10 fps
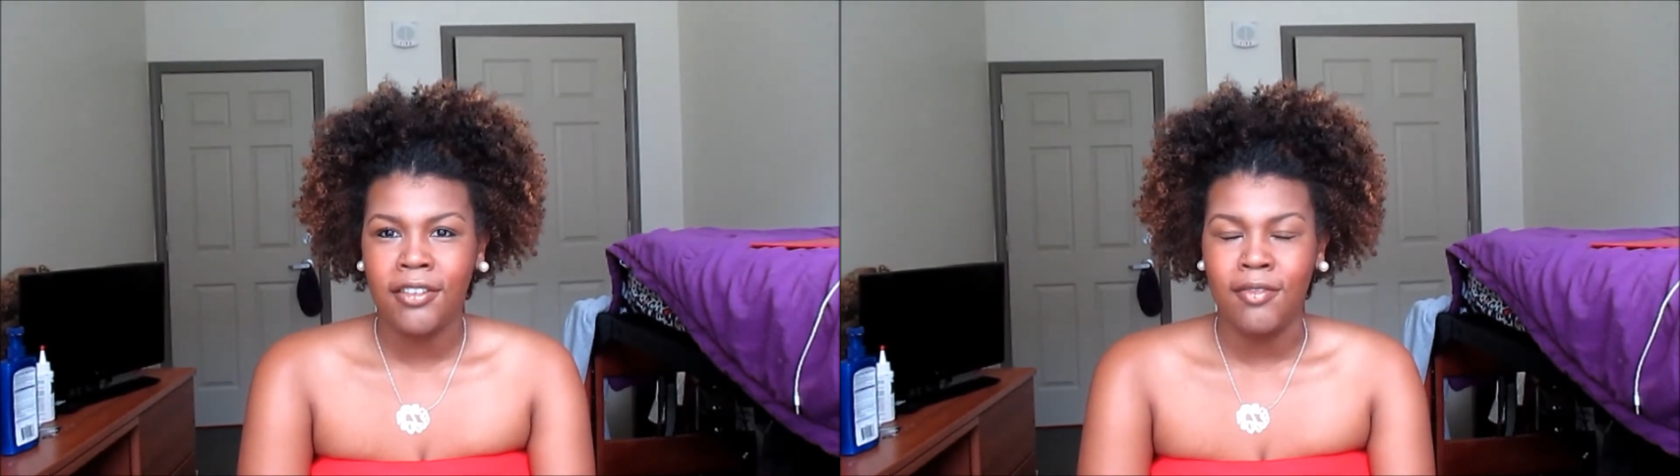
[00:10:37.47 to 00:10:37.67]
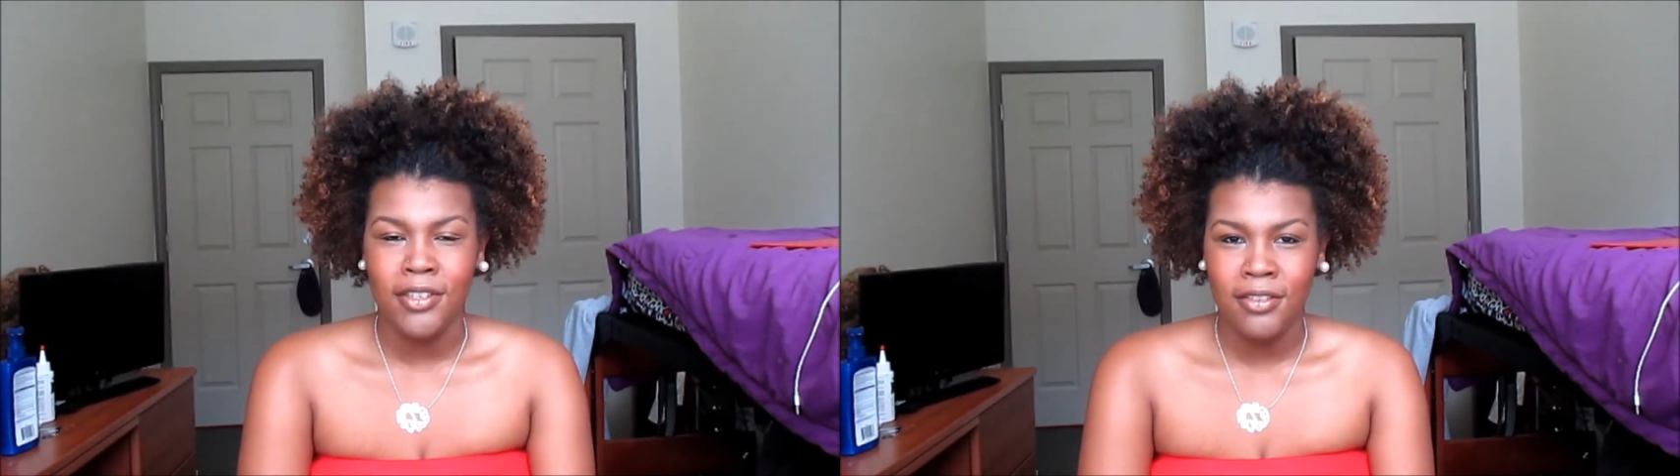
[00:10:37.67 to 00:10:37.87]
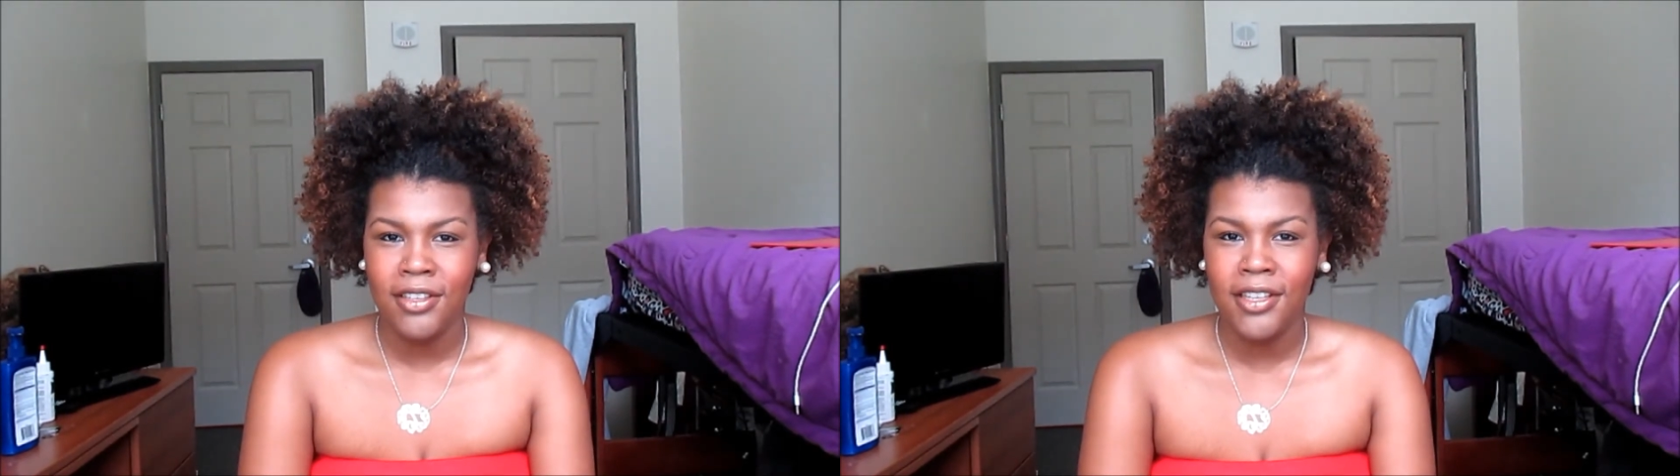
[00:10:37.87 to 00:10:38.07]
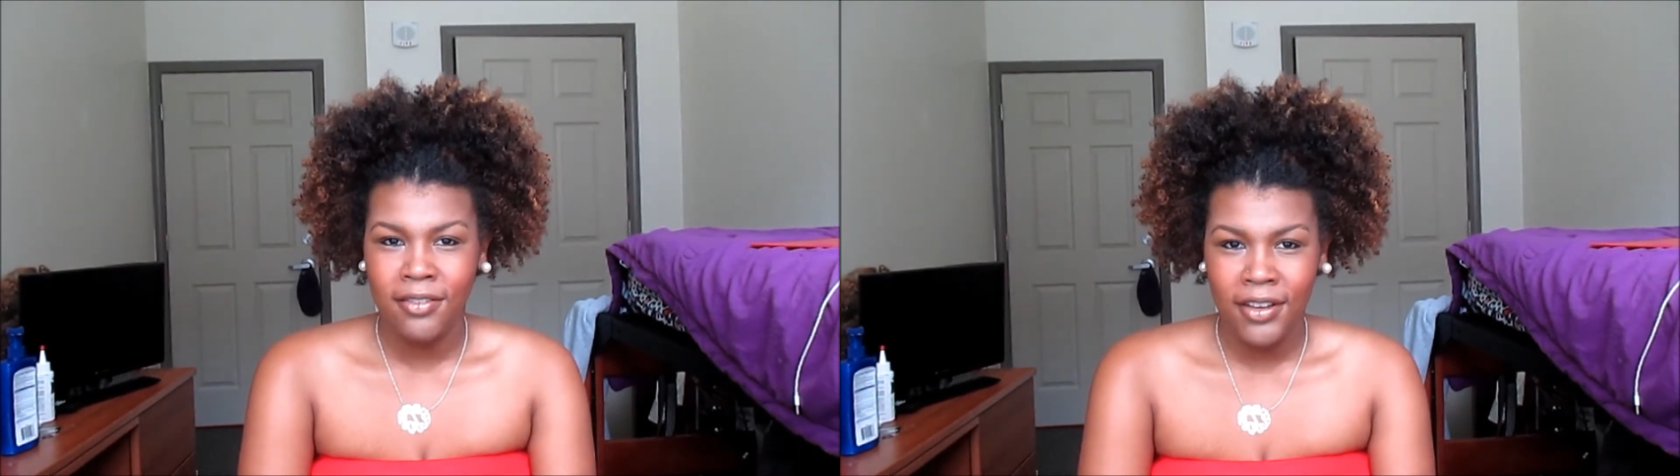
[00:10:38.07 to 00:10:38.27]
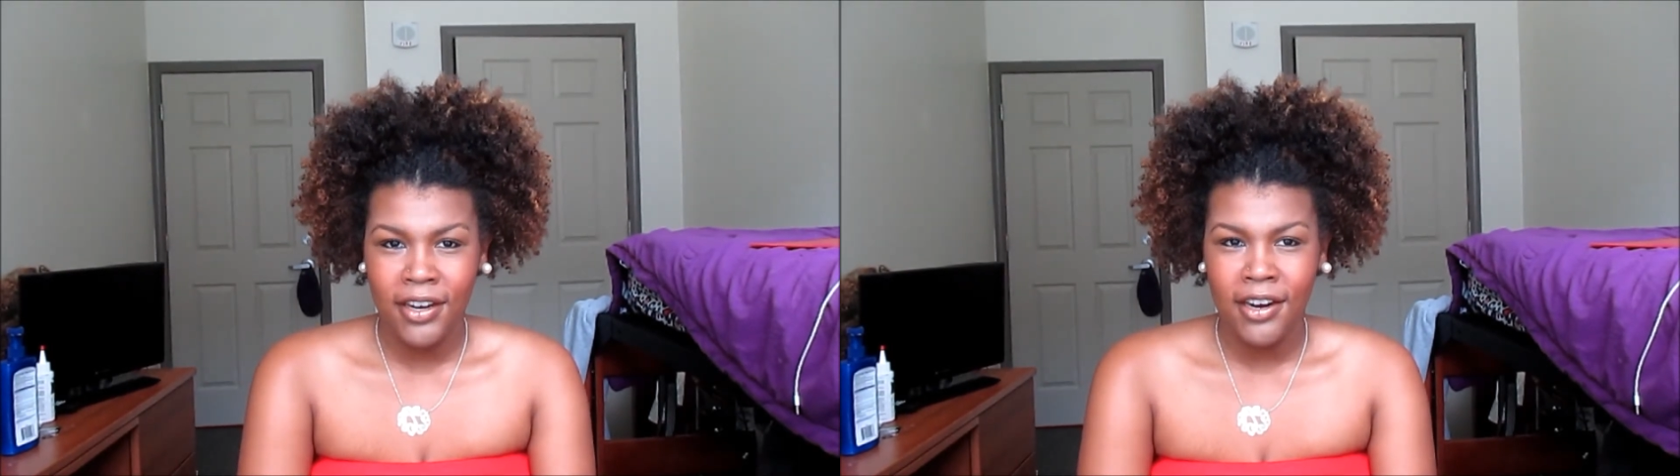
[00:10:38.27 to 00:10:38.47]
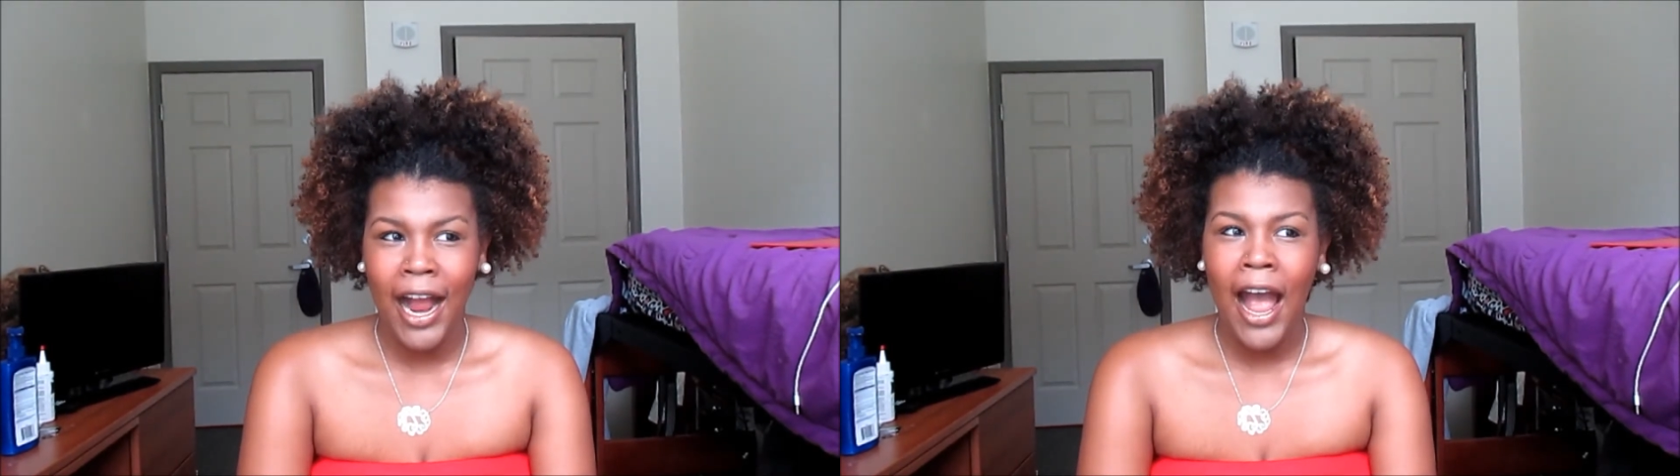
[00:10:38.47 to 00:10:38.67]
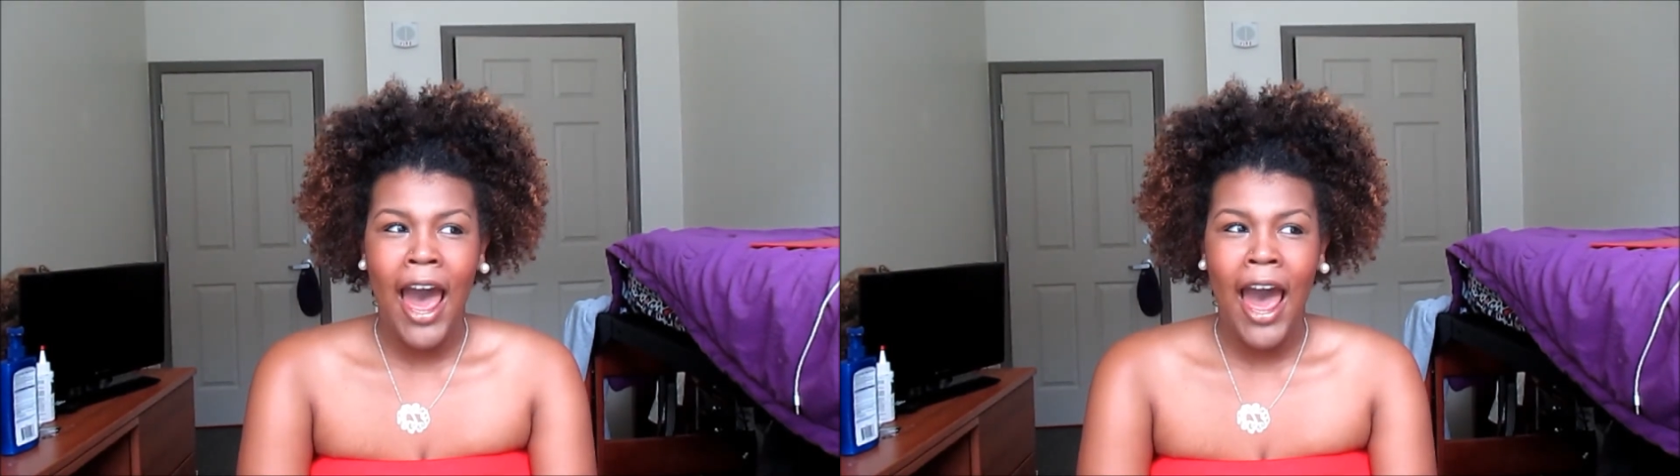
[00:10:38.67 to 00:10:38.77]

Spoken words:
when you live here.